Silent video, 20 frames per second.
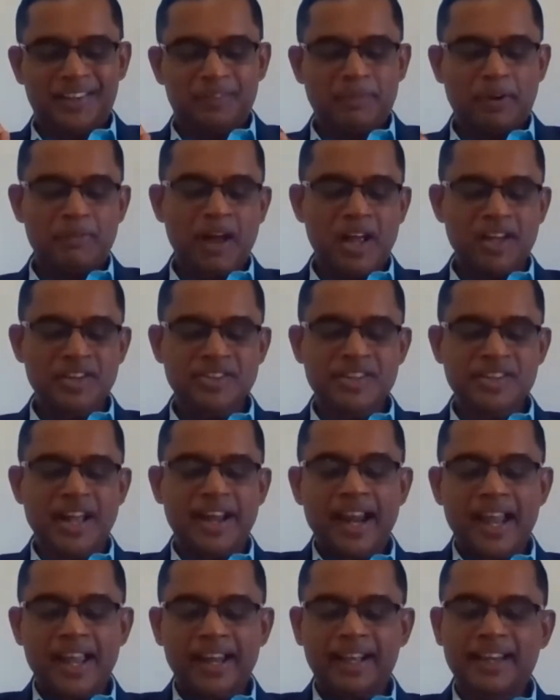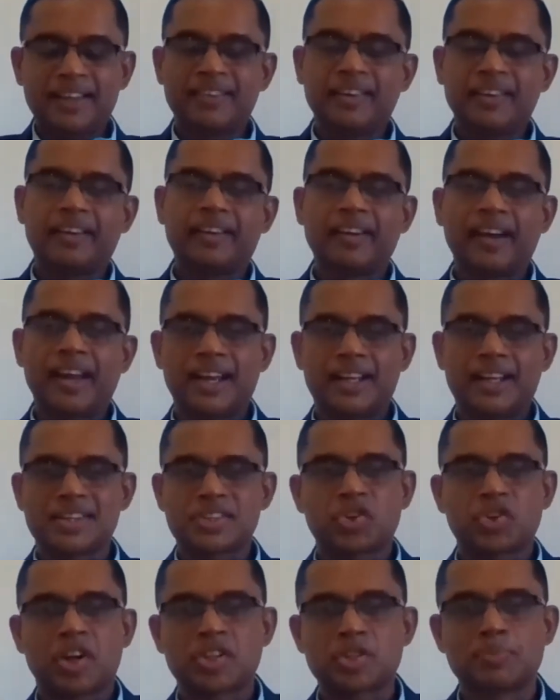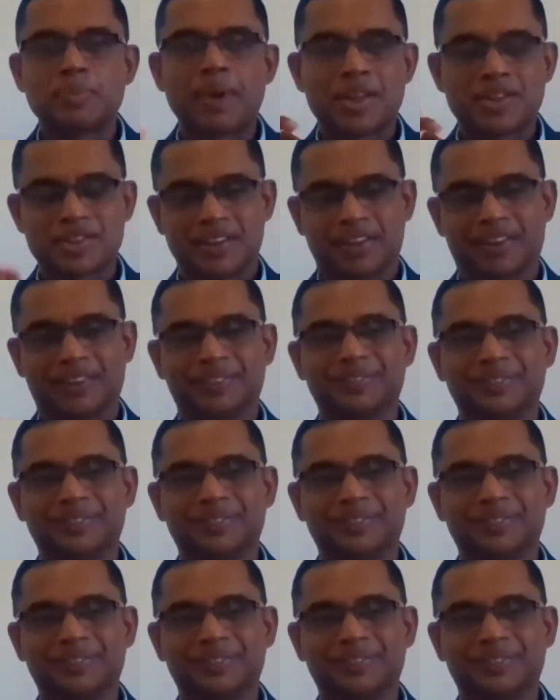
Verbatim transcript: Prabhash, sunlight is a great stress buster